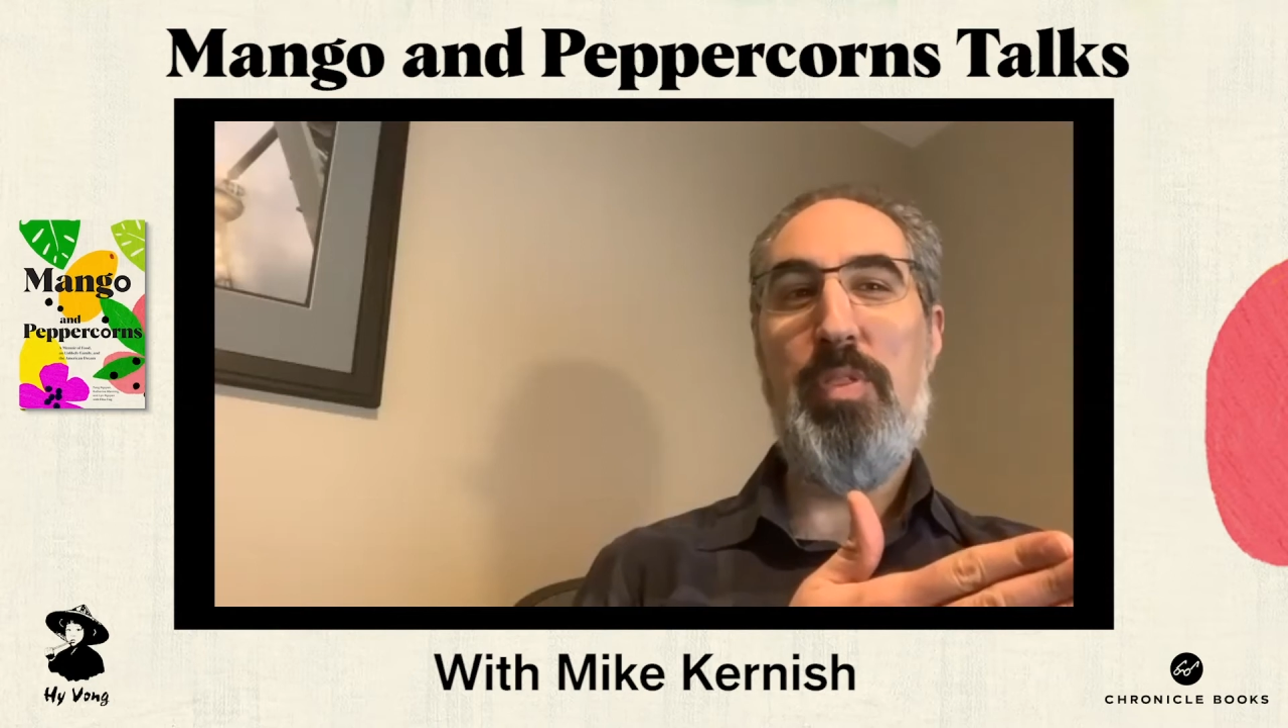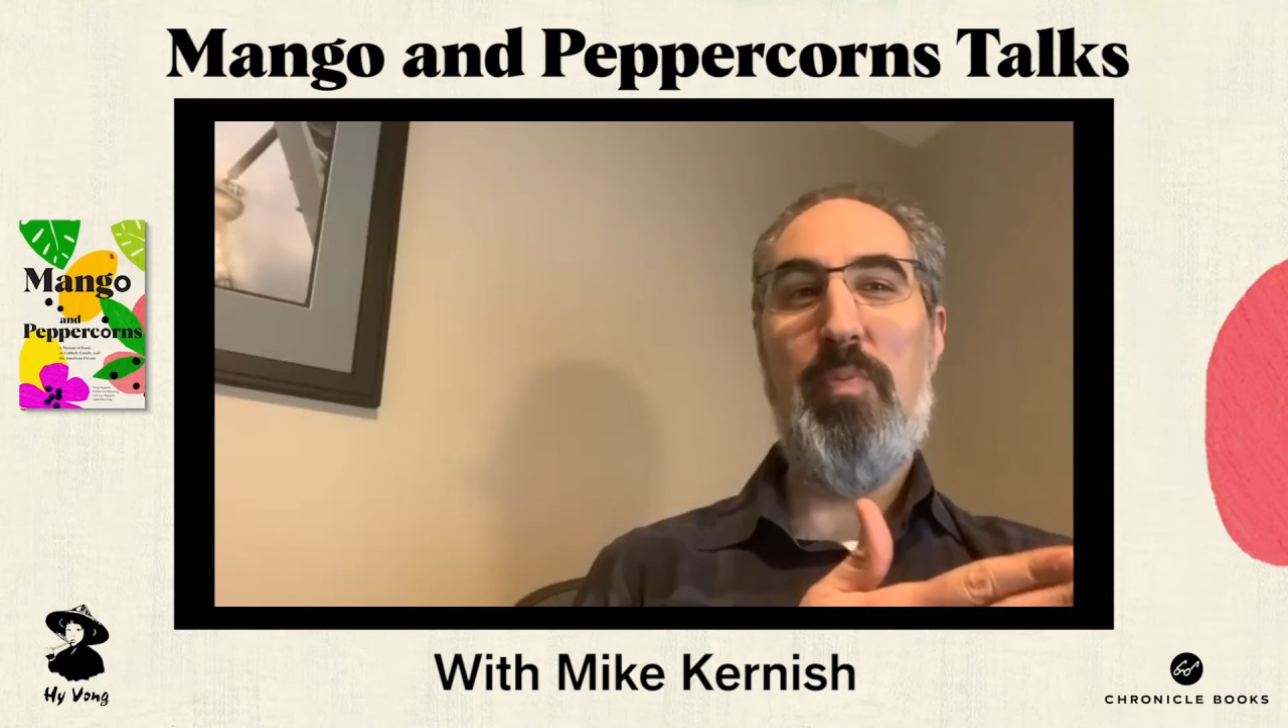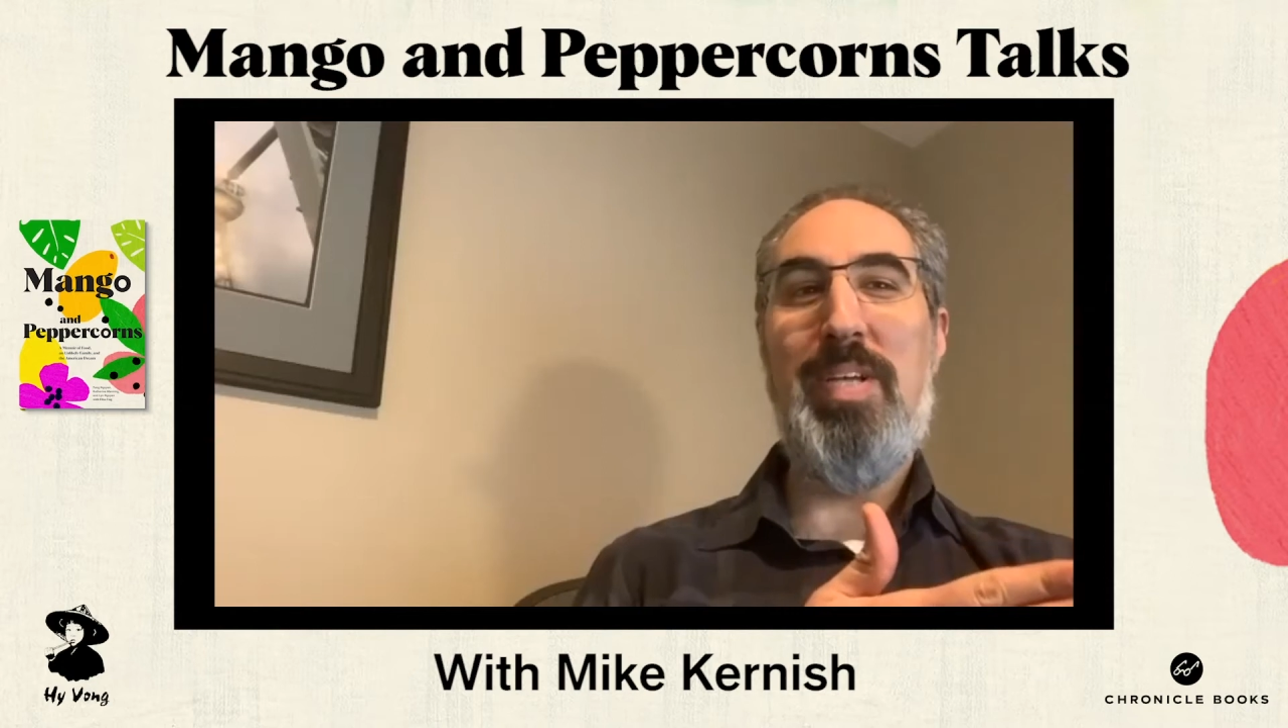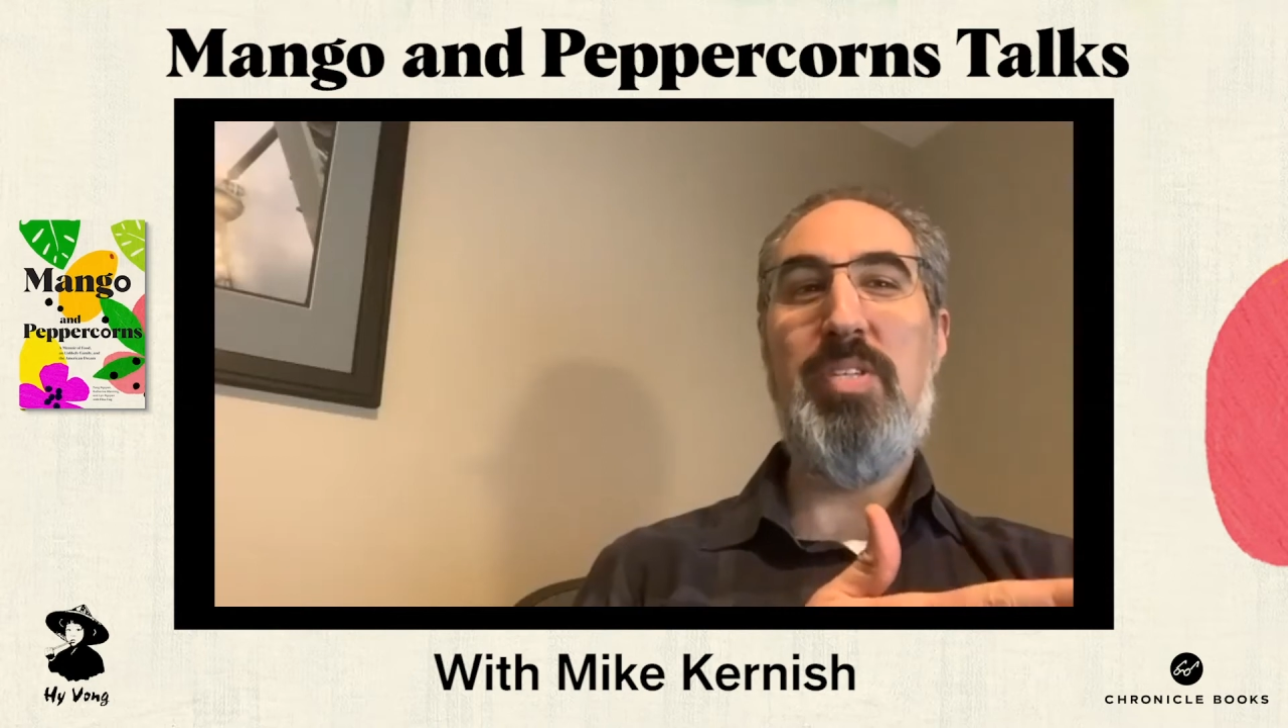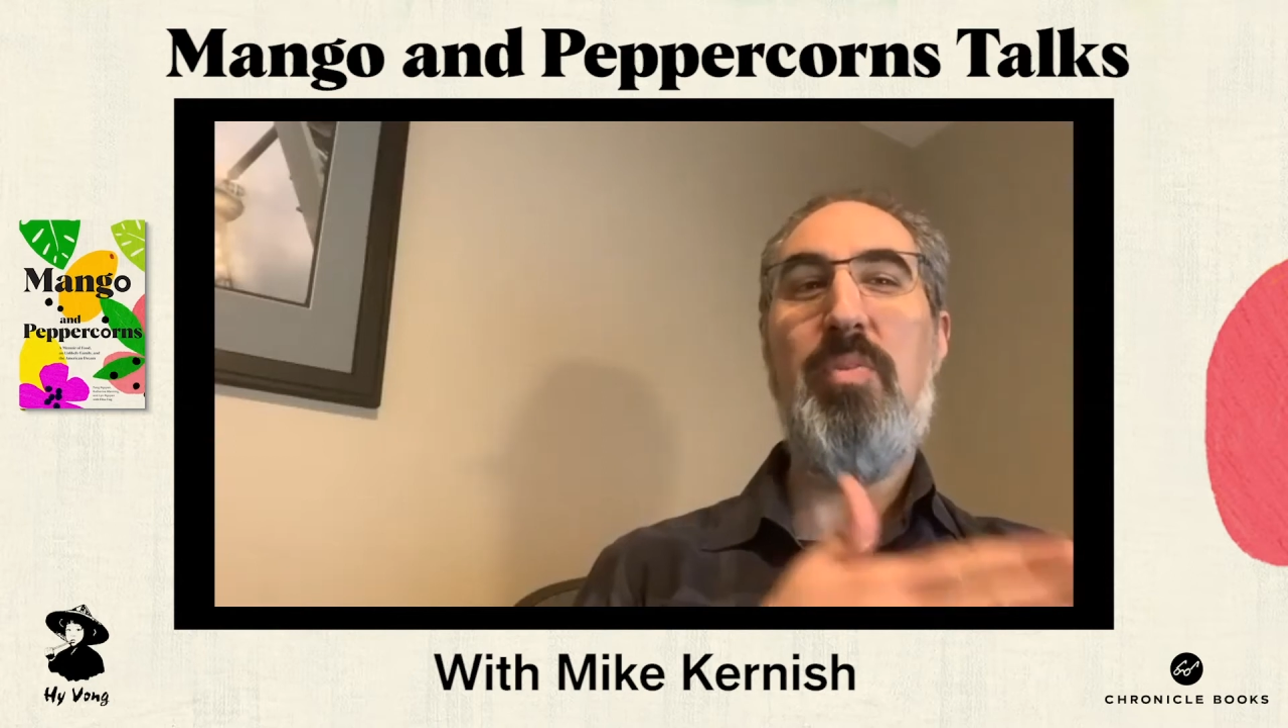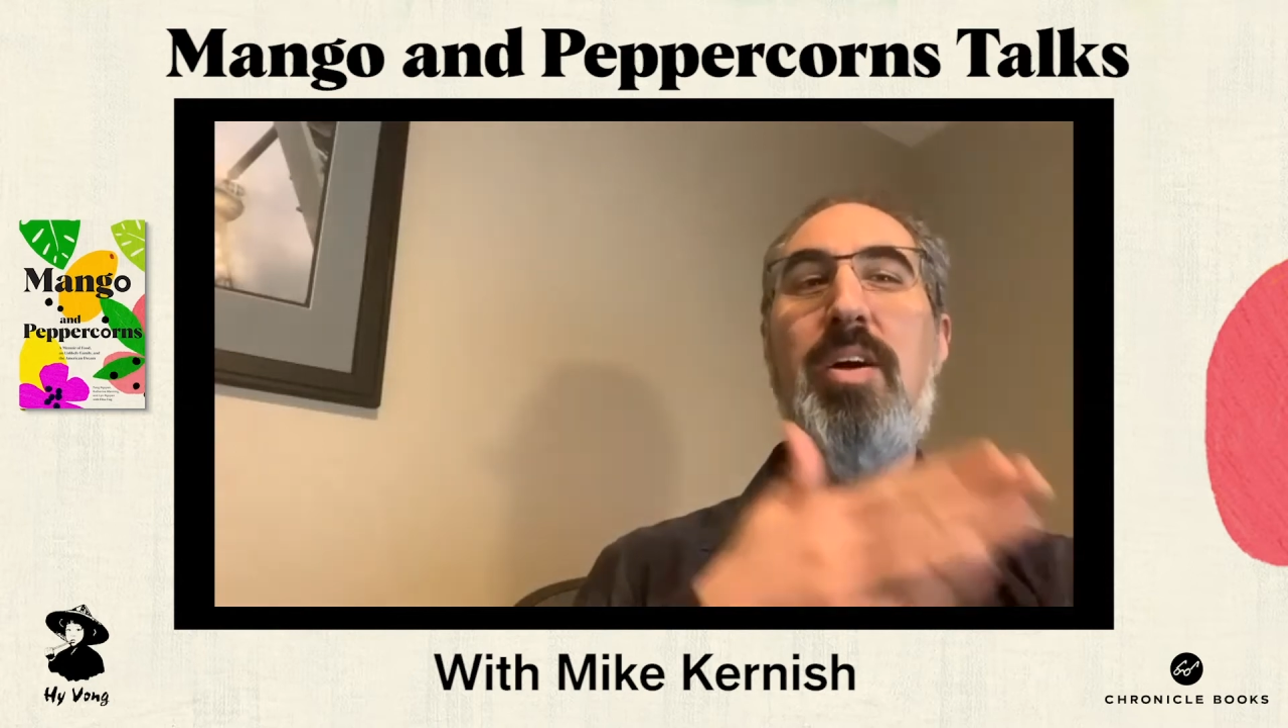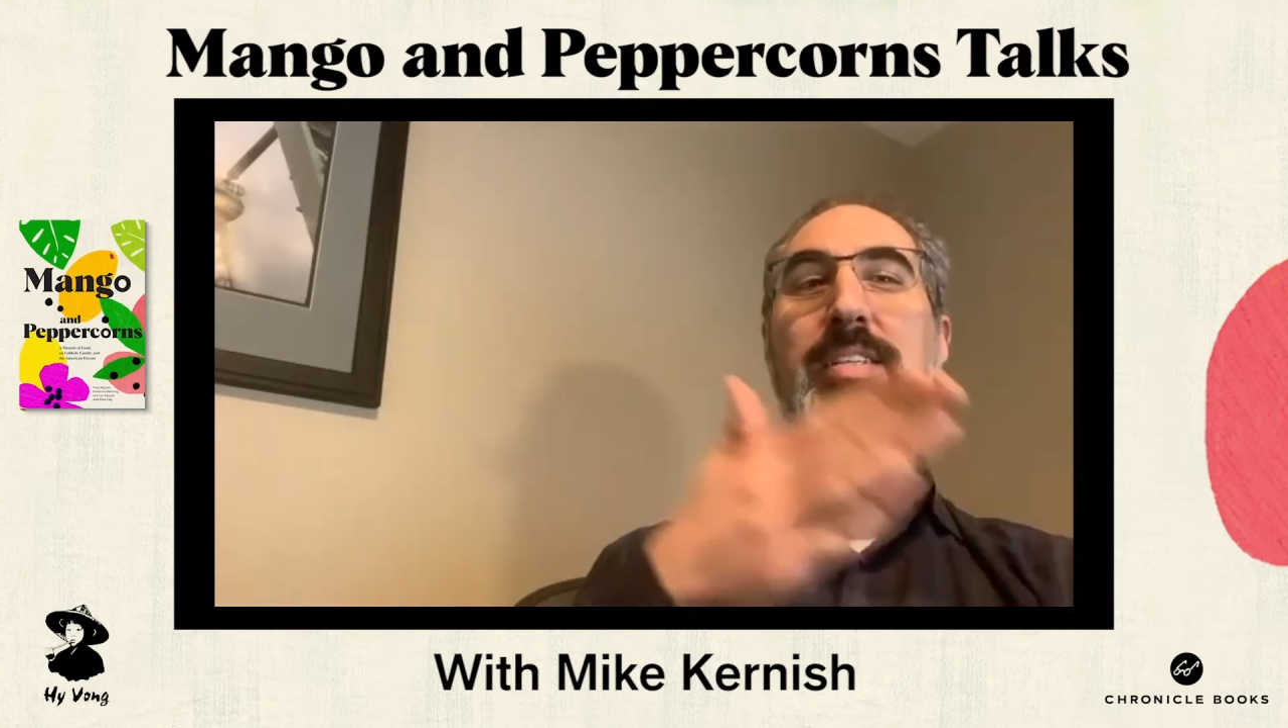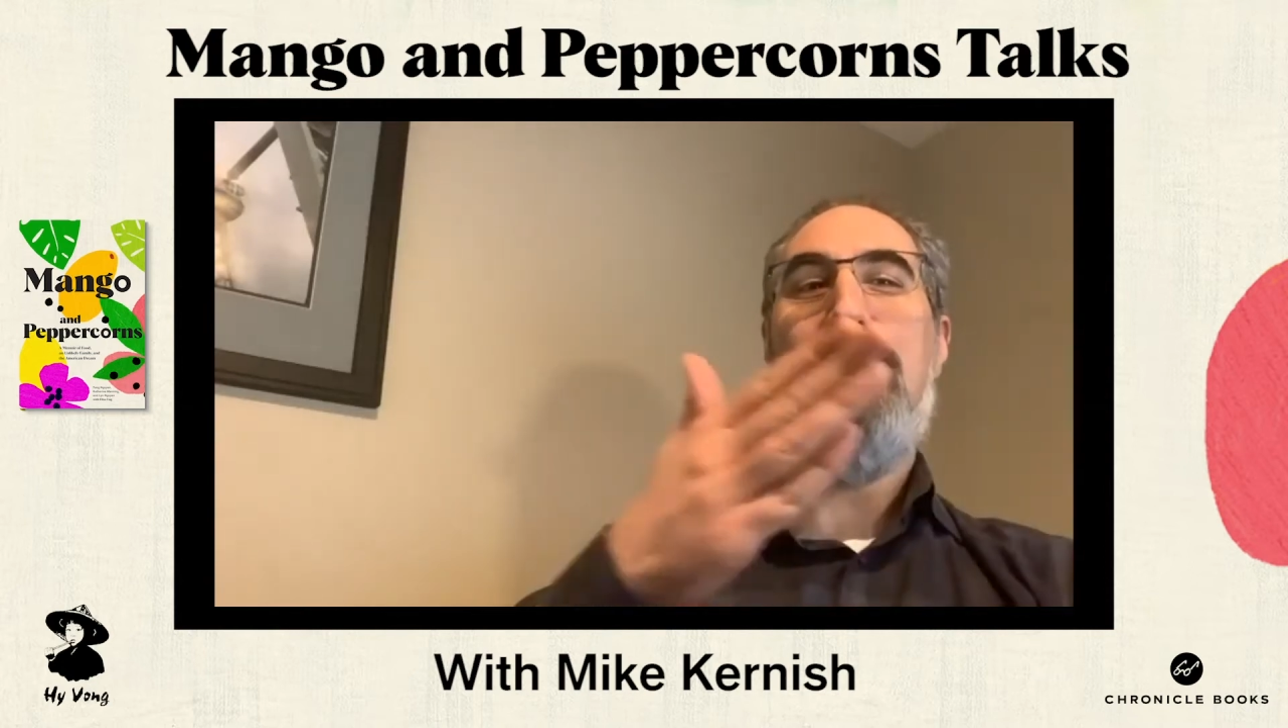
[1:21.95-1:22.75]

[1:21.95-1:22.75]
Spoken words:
with the restaurant